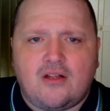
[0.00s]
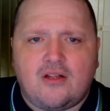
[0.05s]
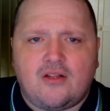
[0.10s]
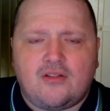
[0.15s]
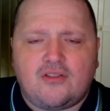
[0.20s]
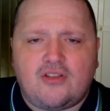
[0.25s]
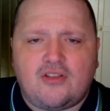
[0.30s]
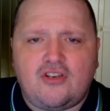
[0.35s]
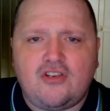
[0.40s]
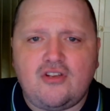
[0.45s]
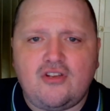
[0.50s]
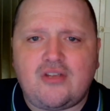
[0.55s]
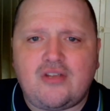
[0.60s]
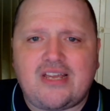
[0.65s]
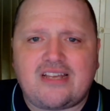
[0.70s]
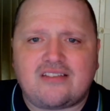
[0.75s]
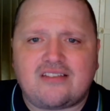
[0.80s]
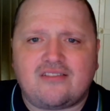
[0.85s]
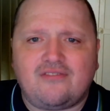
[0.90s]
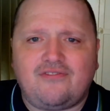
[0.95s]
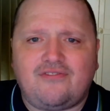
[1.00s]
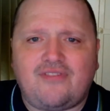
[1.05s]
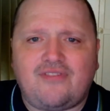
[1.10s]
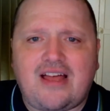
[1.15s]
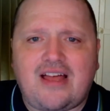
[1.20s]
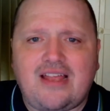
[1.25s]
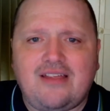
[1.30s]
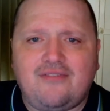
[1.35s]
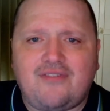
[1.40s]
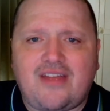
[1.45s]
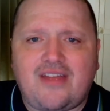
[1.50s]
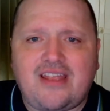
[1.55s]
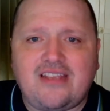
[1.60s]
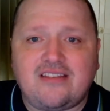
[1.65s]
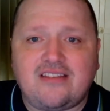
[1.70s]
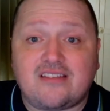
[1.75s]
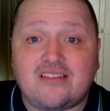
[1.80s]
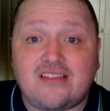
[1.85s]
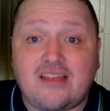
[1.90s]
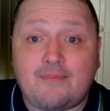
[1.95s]
The Newcastle
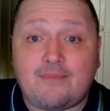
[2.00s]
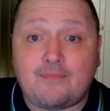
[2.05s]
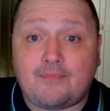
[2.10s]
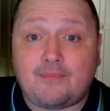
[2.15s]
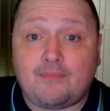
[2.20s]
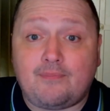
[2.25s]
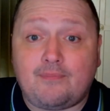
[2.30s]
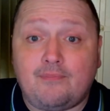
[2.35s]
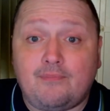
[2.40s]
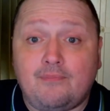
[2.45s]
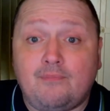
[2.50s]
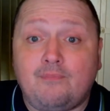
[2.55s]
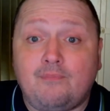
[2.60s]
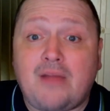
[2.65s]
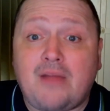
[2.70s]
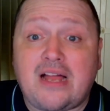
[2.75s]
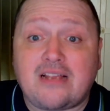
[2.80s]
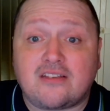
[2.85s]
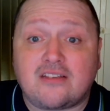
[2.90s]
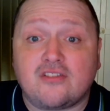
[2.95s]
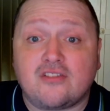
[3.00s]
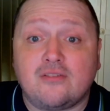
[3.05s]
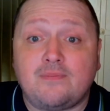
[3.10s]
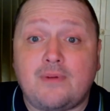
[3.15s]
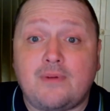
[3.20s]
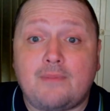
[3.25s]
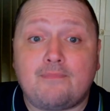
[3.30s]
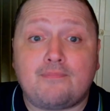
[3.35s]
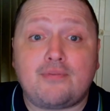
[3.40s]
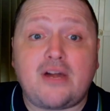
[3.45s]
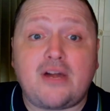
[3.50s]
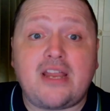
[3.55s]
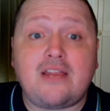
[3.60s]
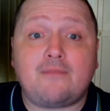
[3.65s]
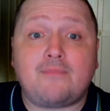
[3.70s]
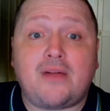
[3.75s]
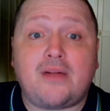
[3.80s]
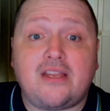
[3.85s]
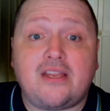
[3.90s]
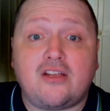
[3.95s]
5-8 then backs up a
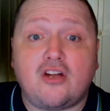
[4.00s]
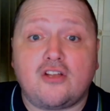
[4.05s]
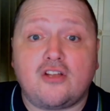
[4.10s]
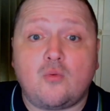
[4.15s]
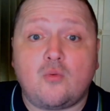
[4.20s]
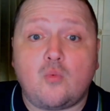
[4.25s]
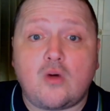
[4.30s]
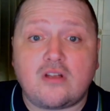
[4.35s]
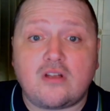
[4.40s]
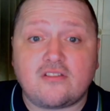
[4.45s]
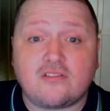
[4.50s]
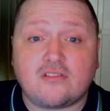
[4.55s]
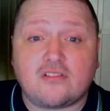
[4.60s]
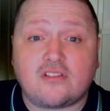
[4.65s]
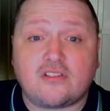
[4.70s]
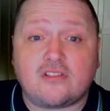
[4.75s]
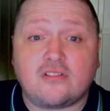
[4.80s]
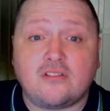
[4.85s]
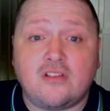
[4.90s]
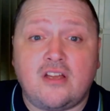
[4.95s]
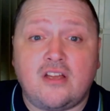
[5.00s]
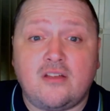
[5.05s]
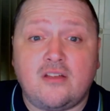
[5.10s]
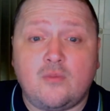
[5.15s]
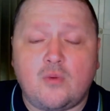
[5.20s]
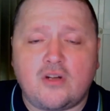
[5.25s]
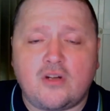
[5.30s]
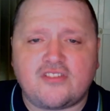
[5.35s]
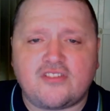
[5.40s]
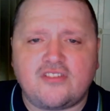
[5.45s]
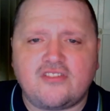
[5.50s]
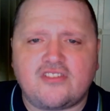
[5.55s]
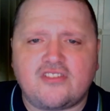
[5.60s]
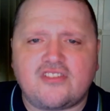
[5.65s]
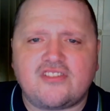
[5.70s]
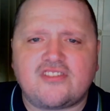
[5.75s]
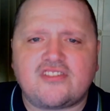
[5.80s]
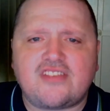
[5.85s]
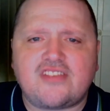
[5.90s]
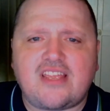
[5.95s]
break by Connor Watson
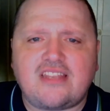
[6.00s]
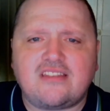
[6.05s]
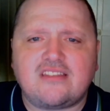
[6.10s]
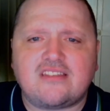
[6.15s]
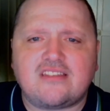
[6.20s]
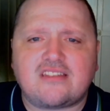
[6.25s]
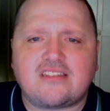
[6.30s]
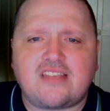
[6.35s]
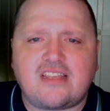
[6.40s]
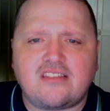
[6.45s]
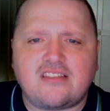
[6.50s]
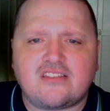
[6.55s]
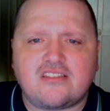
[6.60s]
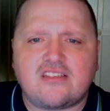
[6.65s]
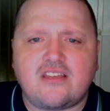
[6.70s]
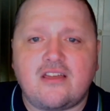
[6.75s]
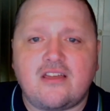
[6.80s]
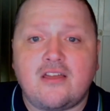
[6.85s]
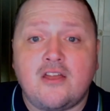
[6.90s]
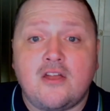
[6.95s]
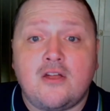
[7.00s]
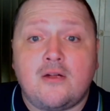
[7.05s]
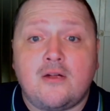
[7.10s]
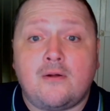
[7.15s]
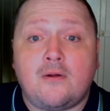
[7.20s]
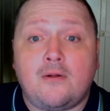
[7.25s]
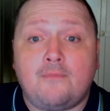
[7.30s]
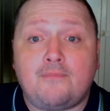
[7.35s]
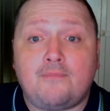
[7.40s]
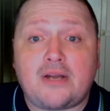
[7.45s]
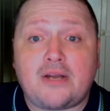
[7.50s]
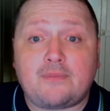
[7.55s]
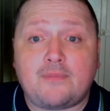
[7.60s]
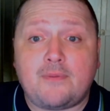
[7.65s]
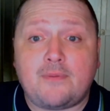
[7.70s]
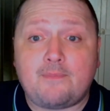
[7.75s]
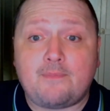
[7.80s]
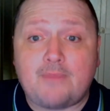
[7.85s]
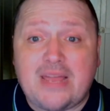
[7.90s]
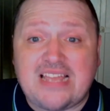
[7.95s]
to send centre
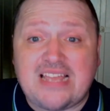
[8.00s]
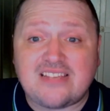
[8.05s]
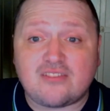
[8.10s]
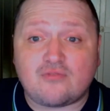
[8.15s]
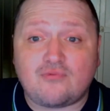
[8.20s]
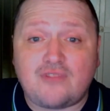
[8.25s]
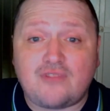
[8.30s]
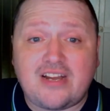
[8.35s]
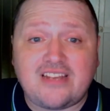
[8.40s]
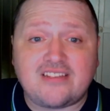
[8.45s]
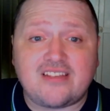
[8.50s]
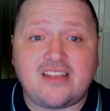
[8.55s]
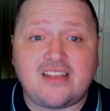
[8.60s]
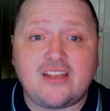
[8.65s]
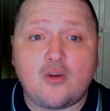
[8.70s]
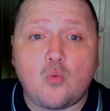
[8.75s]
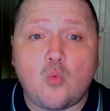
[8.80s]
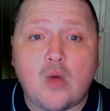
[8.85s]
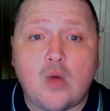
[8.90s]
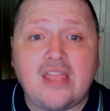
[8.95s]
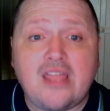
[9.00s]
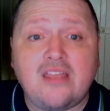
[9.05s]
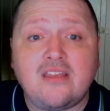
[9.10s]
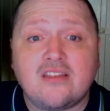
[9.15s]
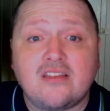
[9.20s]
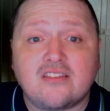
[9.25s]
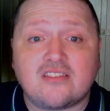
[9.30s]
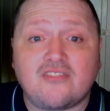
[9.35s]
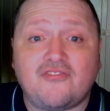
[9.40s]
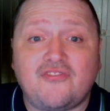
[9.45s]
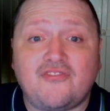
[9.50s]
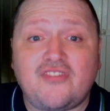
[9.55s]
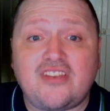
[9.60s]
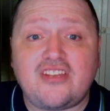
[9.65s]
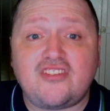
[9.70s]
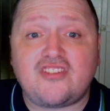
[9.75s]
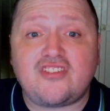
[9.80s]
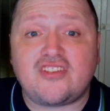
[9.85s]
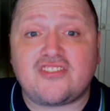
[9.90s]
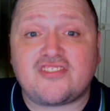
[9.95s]
Bradman Best racing away to
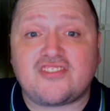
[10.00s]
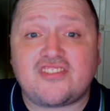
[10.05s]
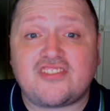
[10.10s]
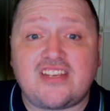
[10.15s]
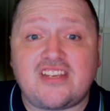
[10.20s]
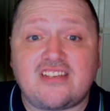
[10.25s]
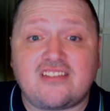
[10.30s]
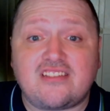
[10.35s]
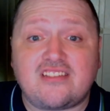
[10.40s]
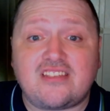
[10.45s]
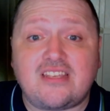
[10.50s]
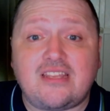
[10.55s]
finish a 65th